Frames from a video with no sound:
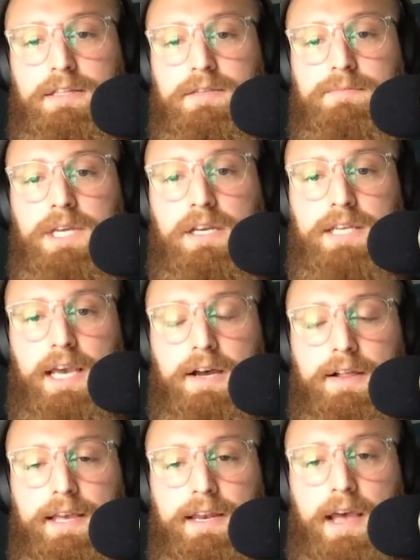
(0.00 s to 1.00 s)
some
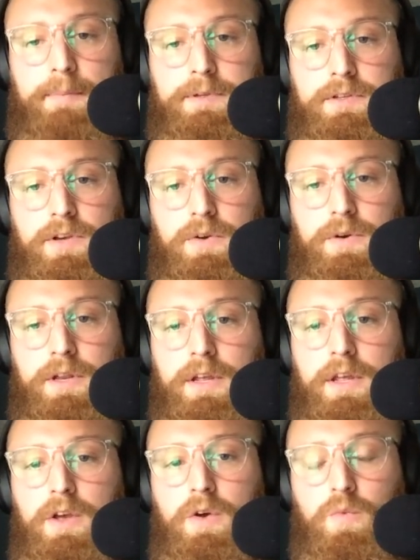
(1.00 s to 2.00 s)
detail in episode
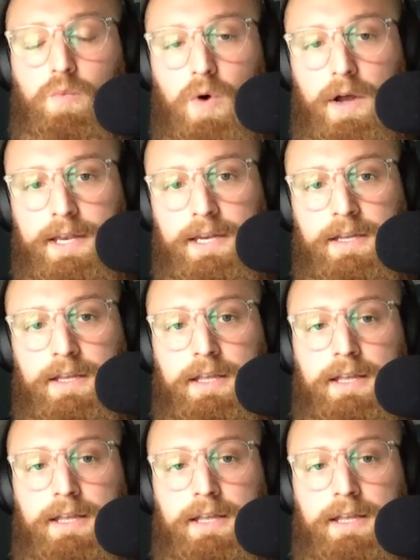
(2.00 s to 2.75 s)
1,